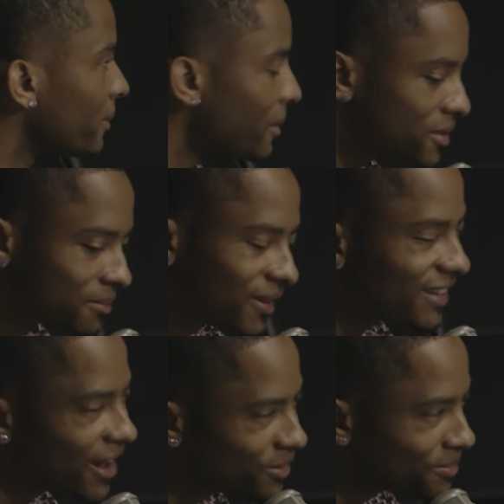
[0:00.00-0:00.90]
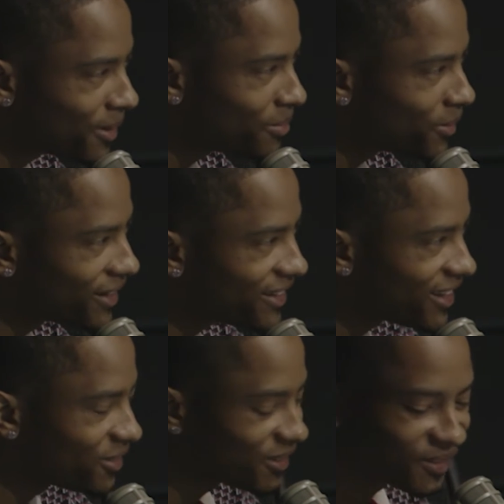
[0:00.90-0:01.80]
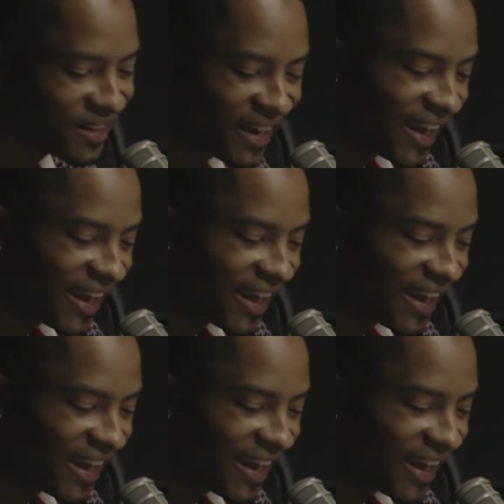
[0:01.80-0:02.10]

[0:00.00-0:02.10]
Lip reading: That was my point. There we go.